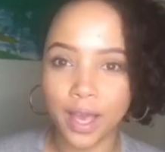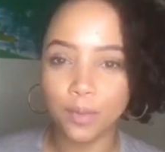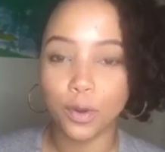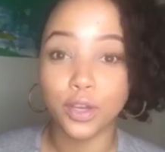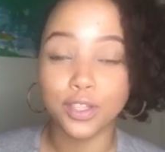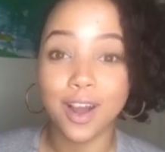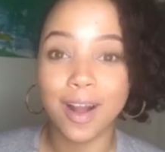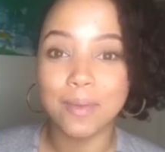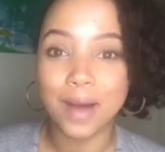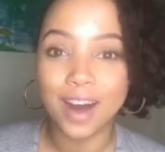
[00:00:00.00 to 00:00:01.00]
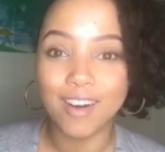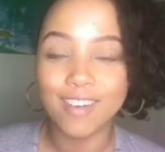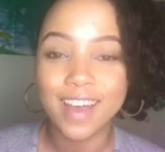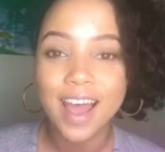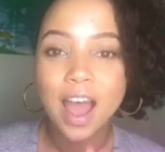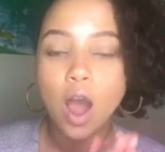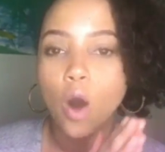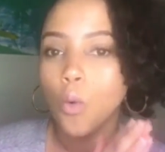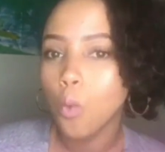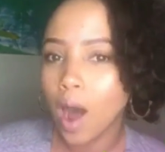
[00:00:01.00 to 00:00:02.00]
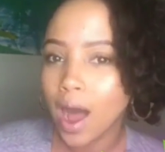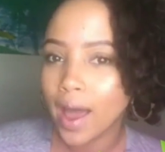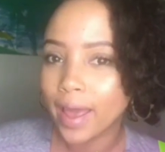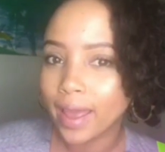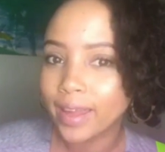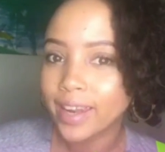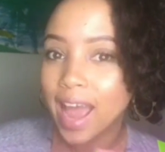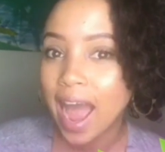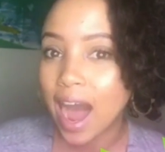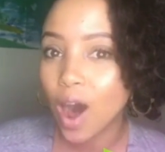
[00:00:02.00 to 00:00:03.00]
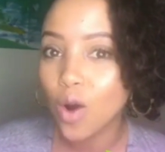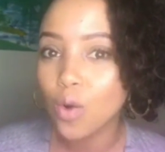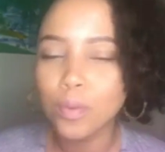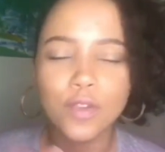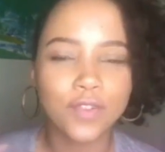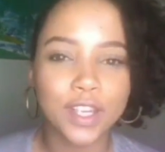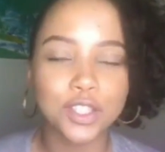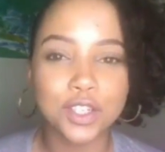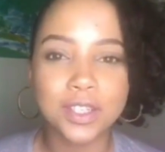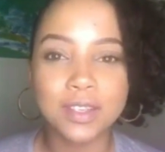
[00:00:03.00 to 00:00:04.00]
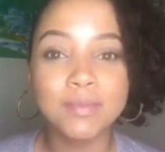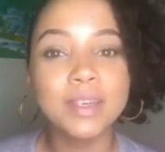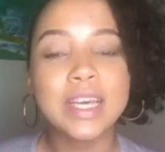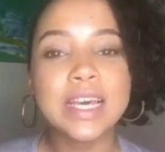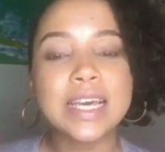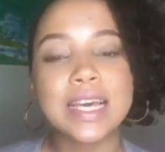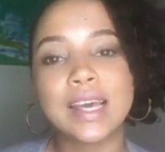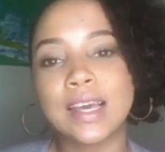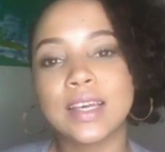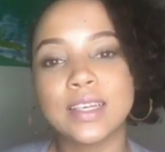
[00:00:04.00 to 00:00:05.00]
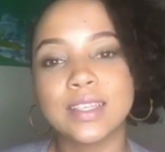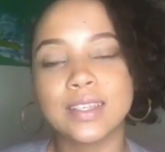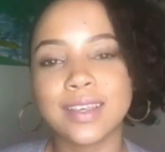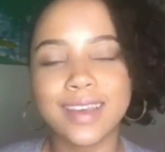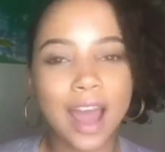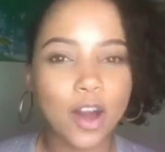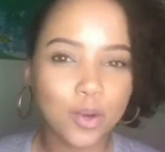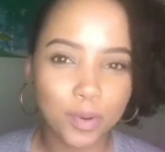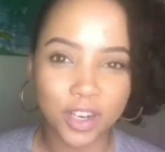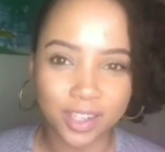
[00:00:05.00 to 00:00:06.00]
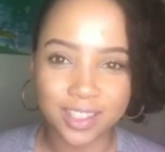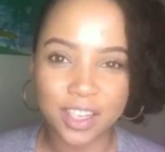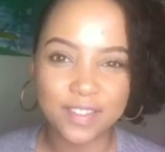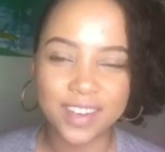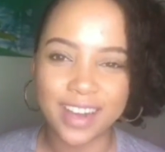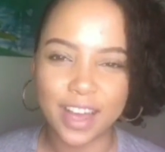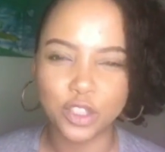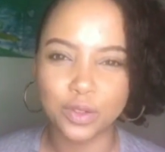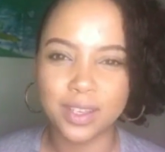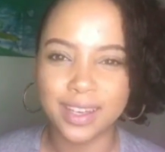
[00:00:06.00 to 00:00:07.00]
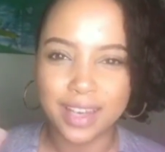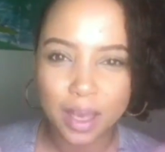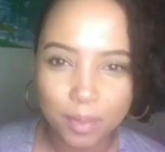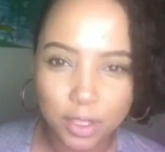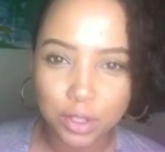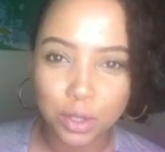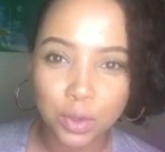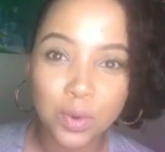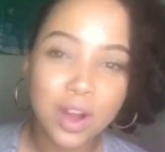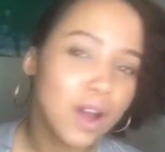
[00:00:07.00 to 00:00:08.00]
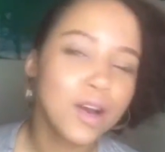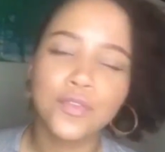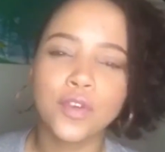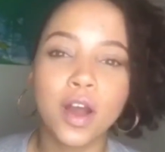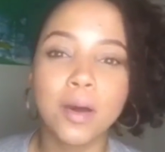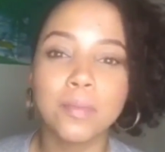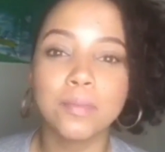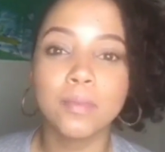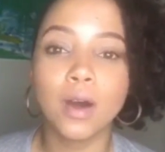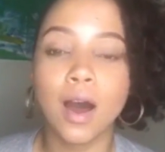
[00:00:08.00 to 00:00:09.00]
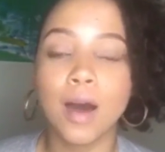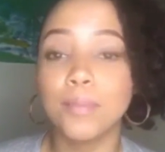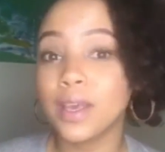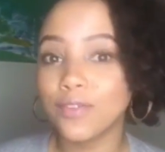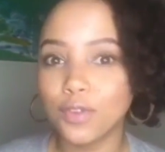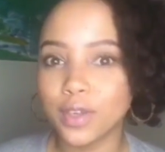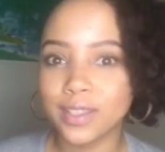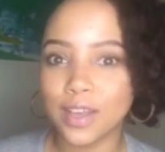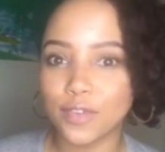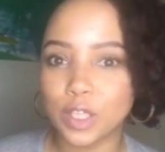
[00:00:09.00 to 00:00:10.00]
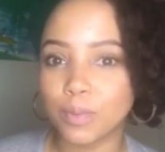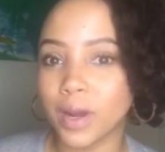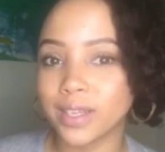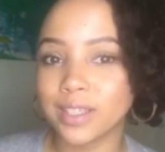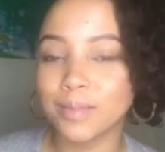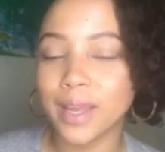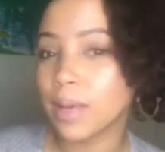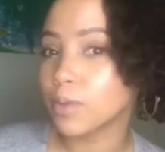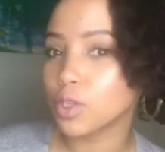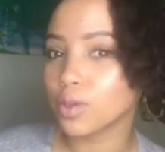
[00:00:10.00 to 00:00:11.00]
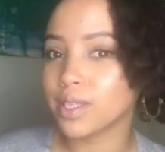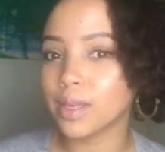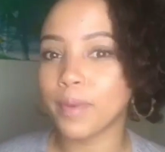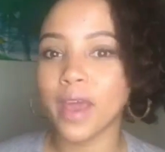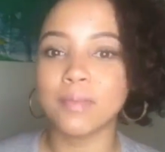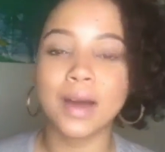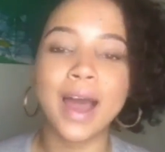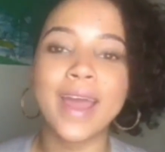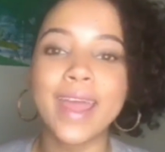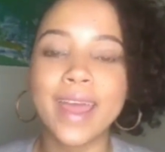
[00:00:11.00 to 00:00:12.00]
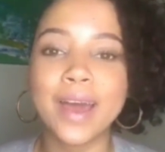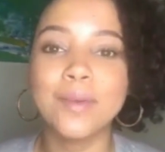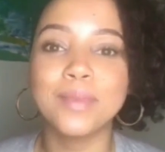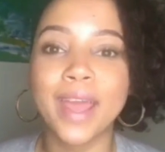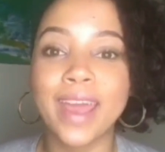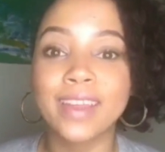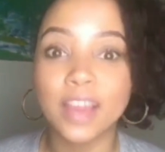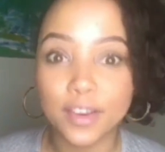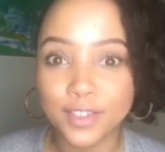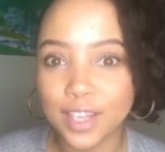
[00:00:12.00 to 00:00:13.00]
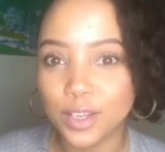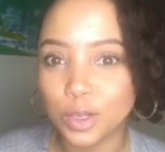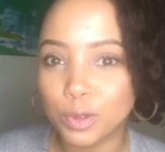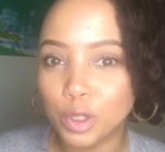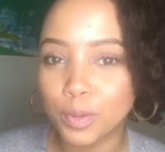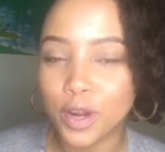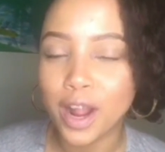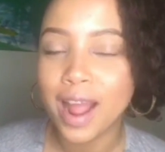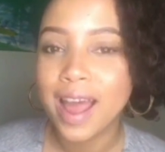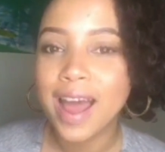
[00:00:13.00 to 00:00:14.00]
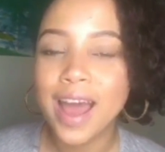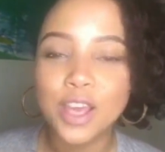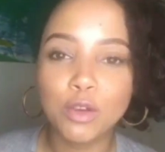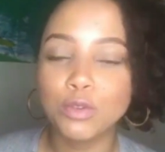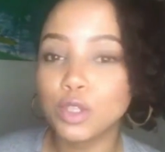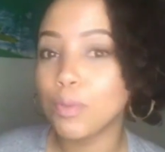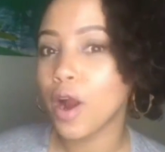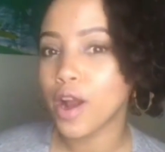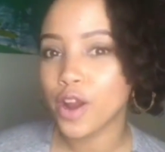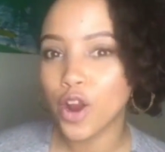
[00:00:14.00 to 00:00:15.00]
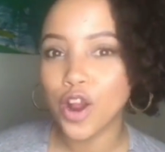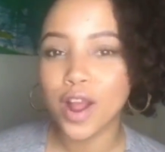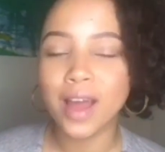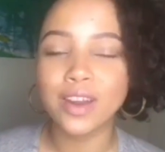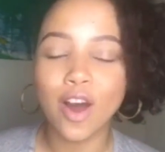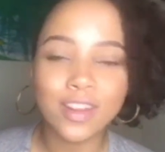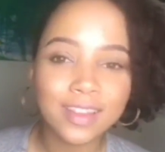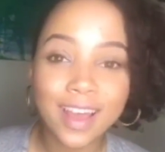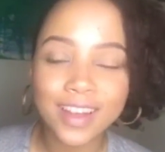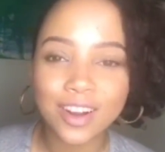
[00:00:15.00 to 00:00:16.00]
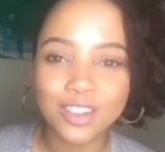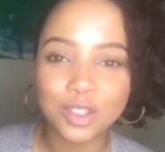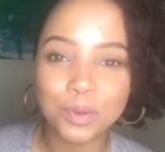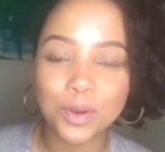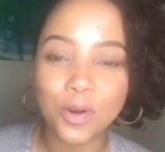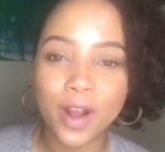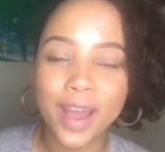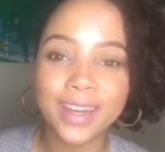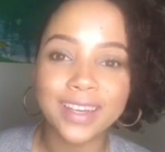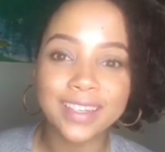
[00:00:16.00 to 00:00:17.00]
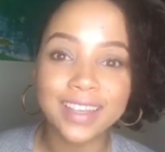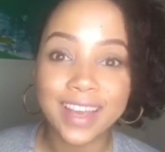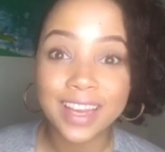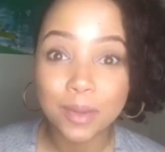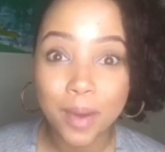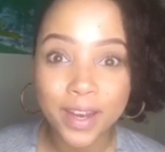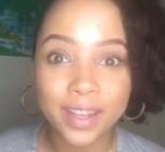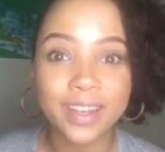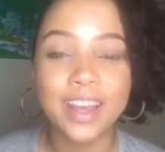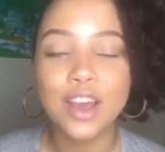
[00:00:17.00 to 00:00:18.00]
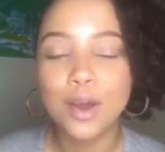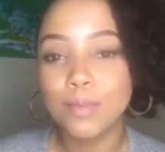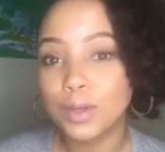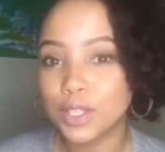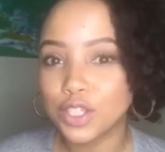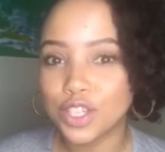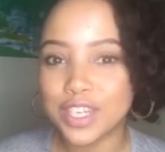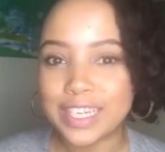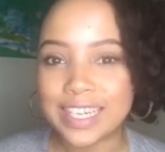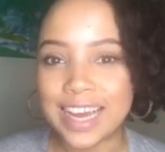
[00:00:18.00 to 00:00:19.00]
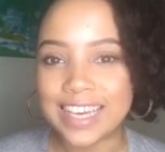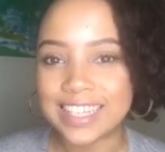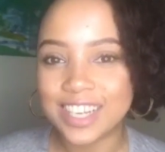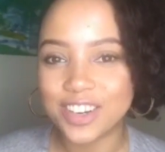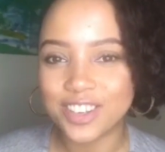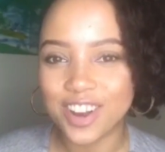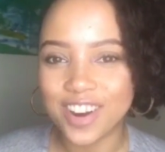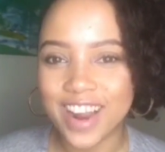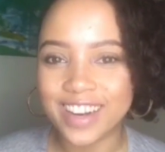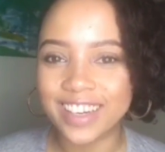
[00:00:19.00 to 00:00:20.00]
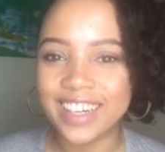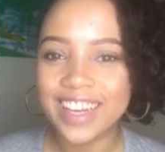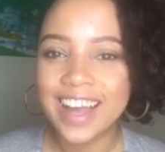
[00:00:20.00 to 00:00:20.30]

We're going to talk about why and how perfectionism is counterproductive and actually inhibits you from uh, being fully self expressed. My name is Yolisa Bam. I am a lifestyle YouTuber, a YouTube partner, an online entrepreneur, and an independent musician, uh, singer songwriter.